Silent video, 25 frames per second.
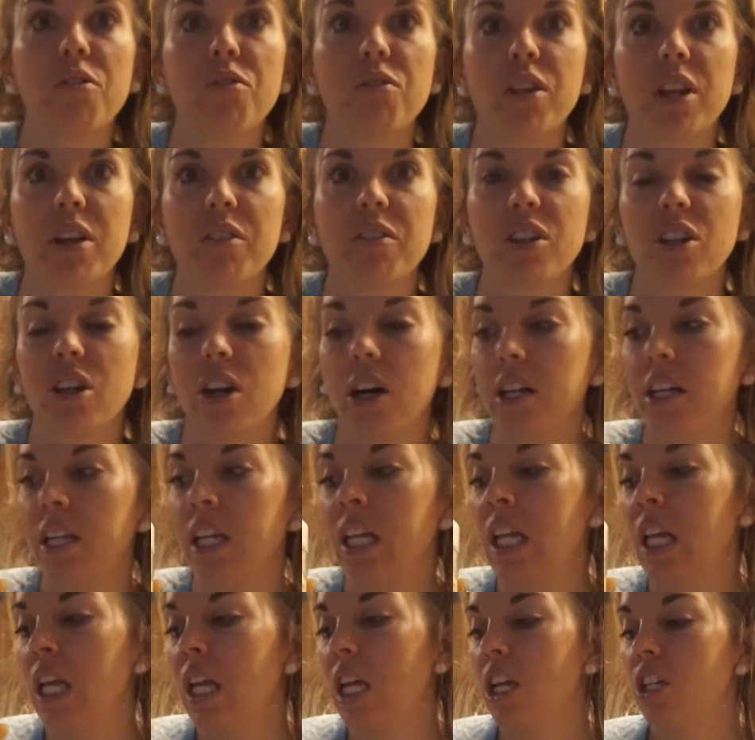Flavor God.
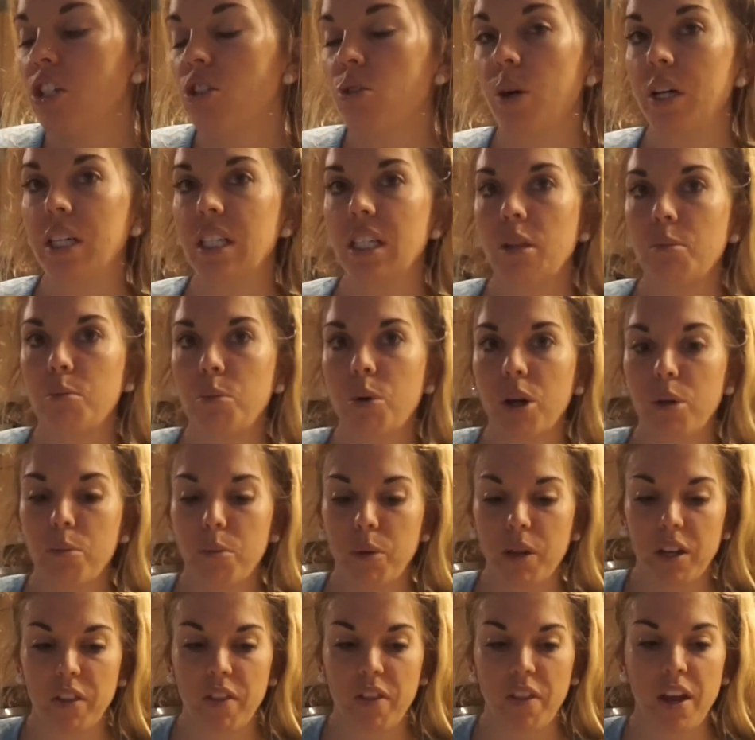So I did put a
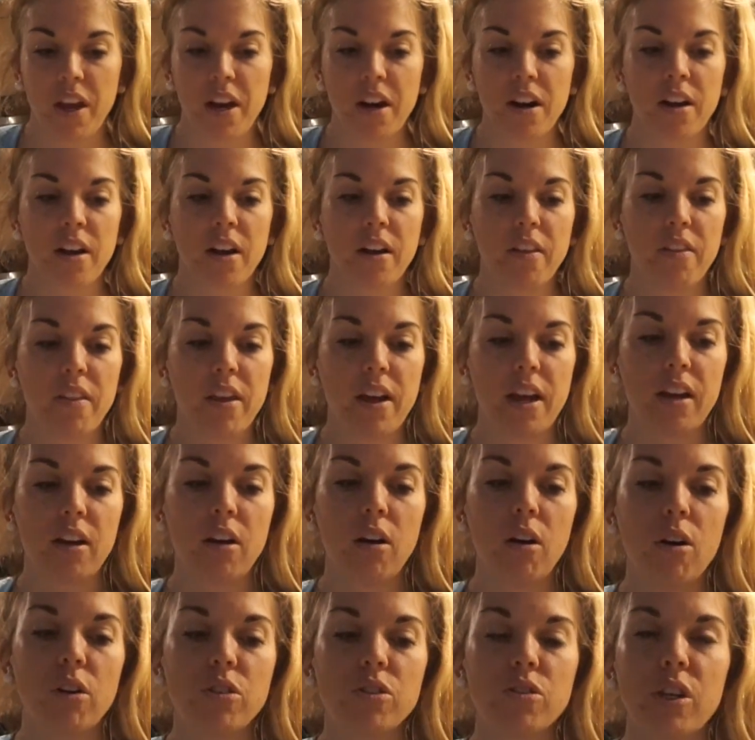bit in there, and then
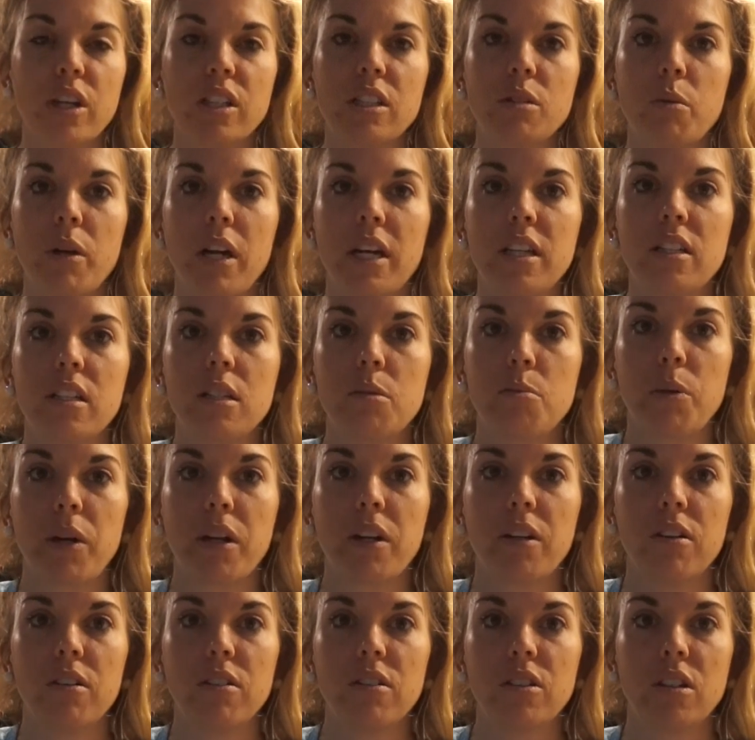also that's what I
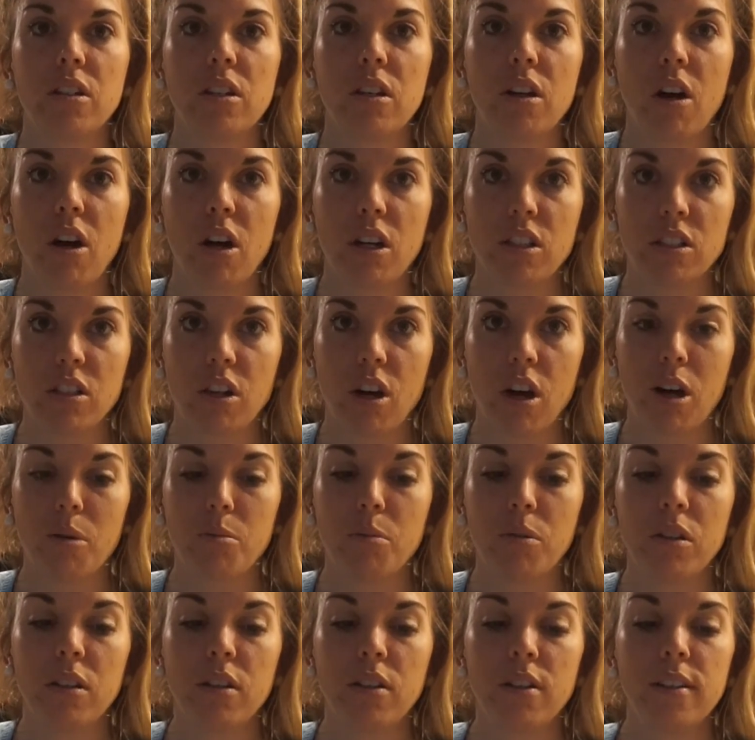sprinkled on
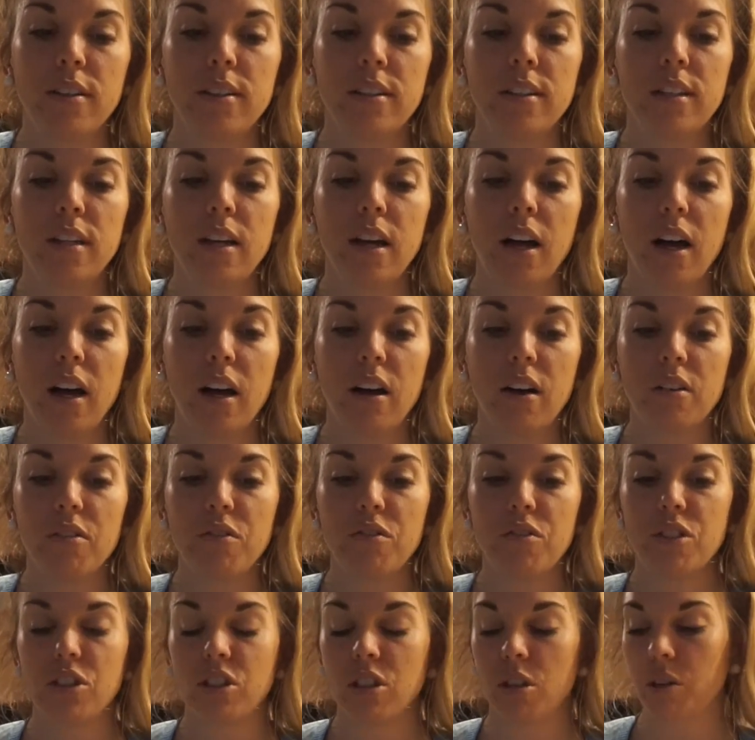top of
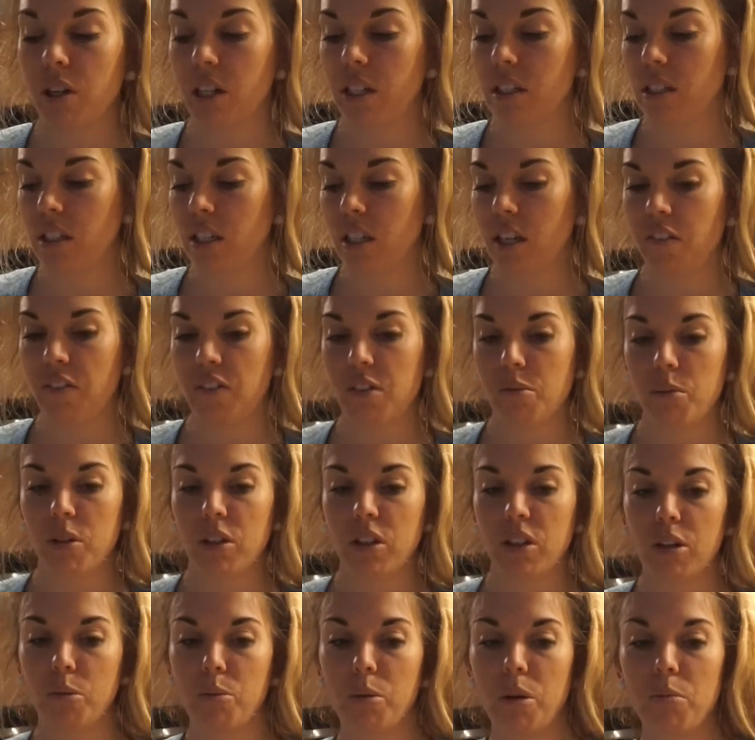the donuts to give them a
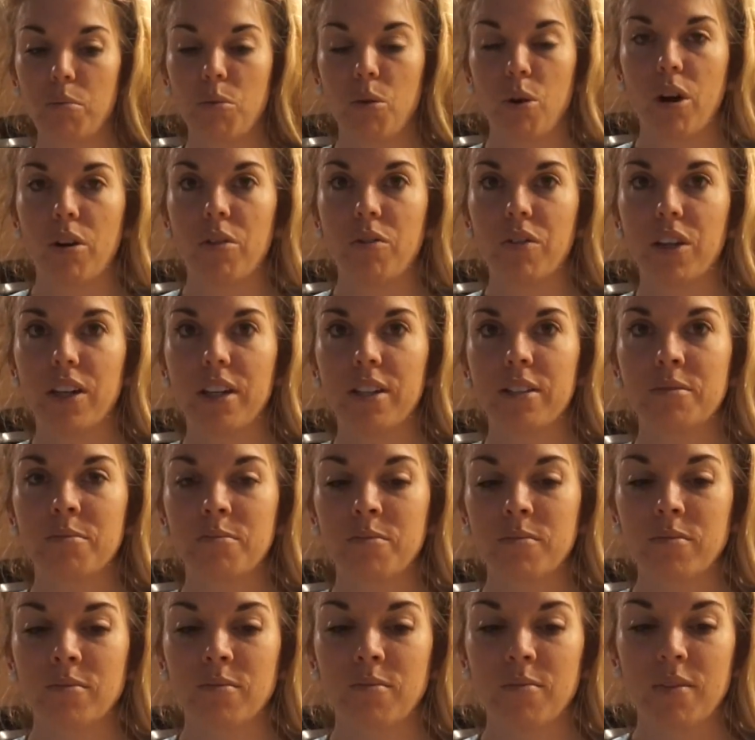little bit more of a
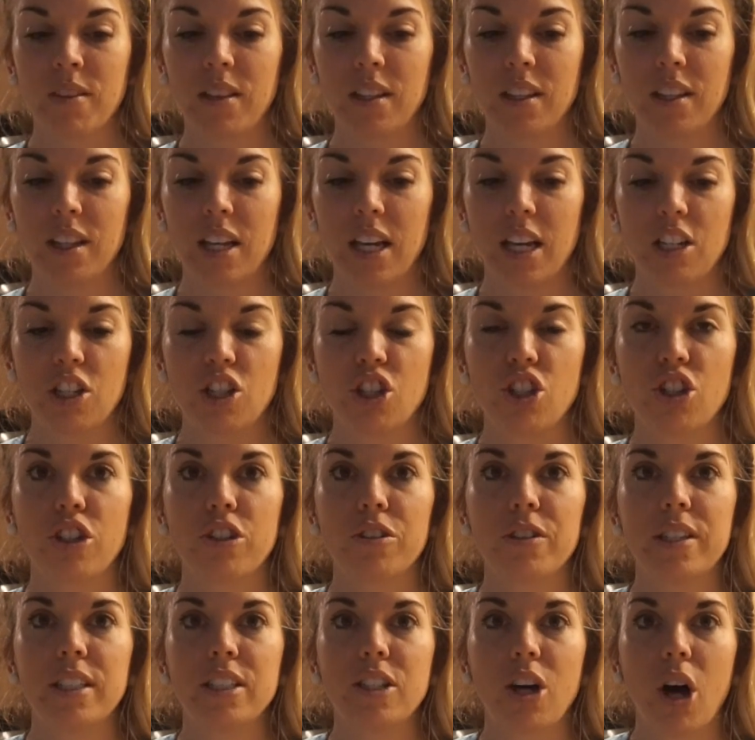kind of
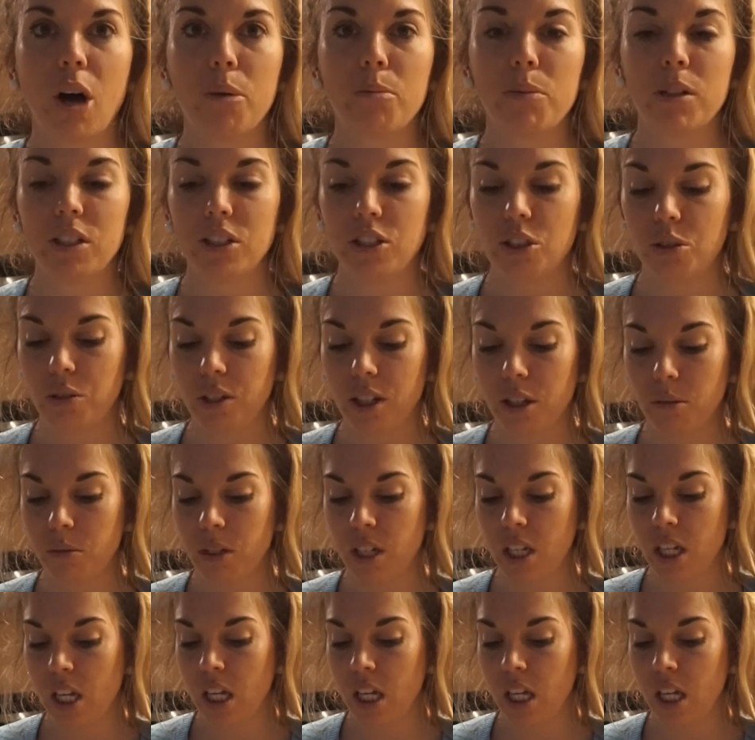sugary topping to them.